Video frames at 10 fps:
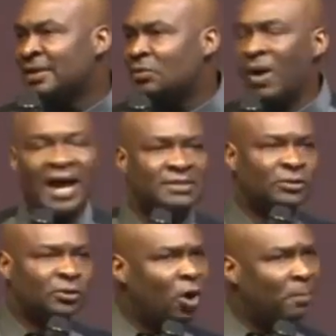So as
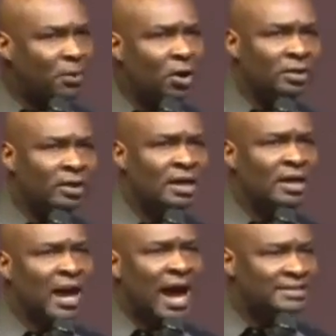stubborn
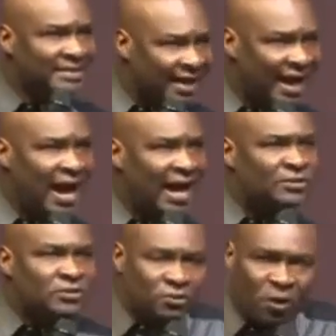as they are,
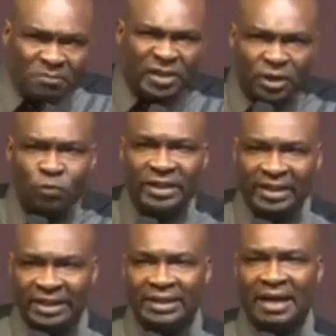something
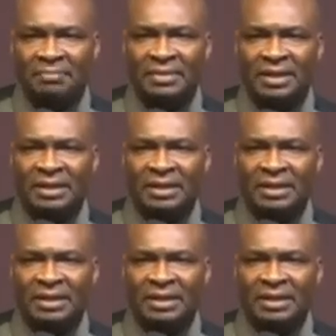within them